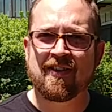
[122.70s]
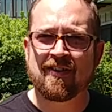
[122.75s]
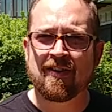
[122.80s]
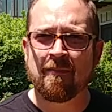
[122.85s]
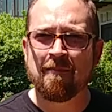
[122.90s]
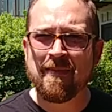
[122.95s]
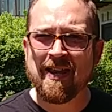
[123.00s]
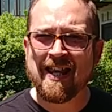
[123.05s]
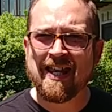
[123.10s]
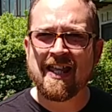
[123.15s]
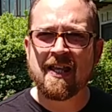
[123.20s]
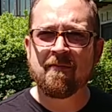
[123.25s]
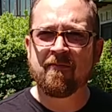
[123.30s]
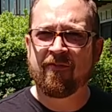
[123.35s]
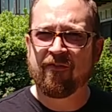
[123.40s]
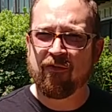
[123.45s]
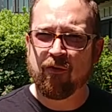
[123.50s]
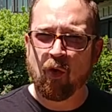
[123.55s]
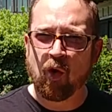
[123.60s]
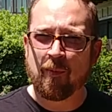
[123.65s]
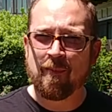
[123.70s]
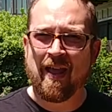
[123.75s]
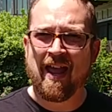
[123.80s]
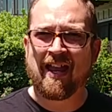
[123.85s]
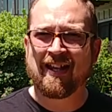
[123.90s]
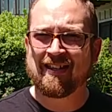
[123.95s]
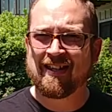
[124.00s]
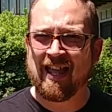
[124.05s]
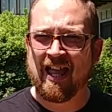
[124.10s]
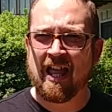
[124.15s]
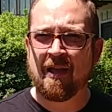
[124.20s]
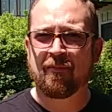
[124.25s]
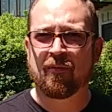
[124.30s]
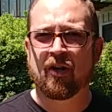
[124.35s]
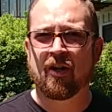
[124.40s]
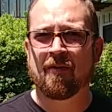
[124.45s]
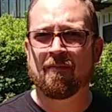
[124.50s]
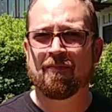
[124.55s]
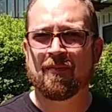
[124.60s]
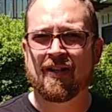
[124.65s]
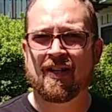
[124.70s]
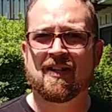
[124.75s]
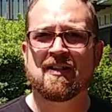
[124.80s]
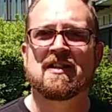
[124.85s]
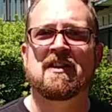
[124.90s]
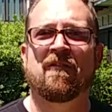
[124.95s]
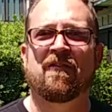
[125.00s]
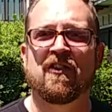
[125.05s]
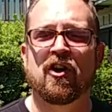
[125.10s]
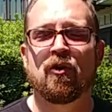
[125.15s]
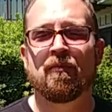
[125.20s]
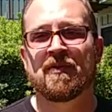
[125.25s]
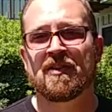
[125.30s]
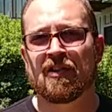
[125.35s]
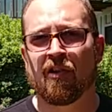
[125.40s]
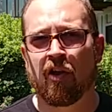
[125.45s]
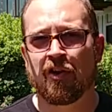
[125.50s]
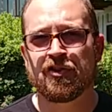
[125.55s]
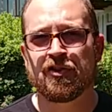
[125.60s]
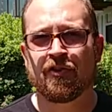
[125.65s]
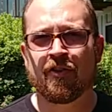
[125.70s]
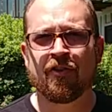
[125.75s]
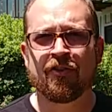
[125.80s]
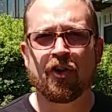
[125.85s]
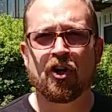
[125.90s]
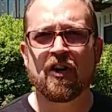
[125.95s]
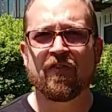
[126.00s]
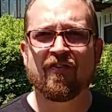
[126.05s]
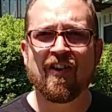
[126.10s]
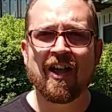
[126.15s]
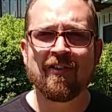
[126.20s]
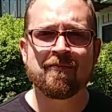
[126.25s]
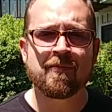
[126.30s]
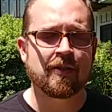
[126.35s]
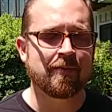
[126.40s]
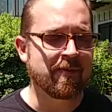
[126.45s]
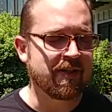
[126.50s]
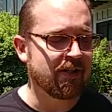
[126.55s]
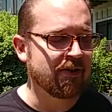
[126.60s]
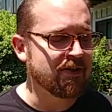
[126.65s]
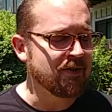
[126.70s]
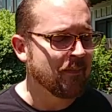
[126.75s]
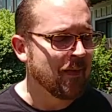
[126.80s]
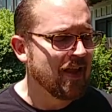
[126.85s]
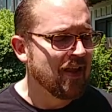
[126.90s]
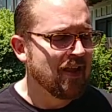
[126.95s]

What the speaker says: is a medium format camera because the film is larger than 35 millimeters.